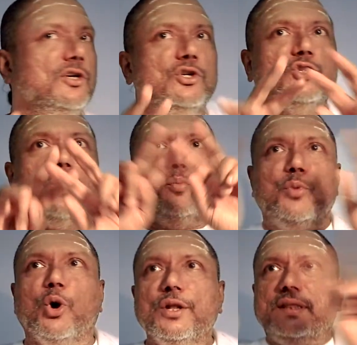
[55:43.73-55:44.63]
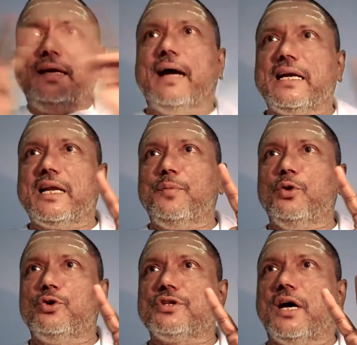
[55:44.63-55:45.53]
So, both the
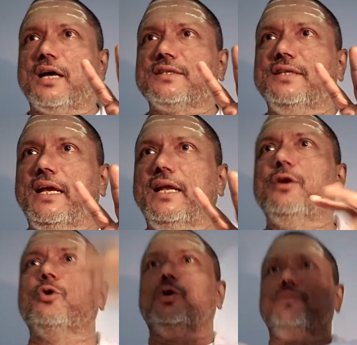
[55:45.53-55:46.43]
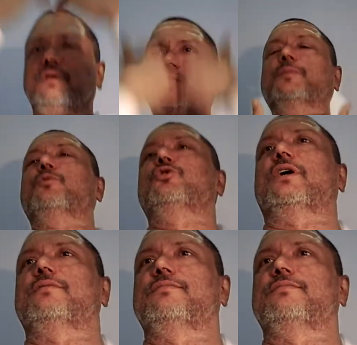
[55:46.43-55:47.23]
attributes are seen in whom? The Purusha.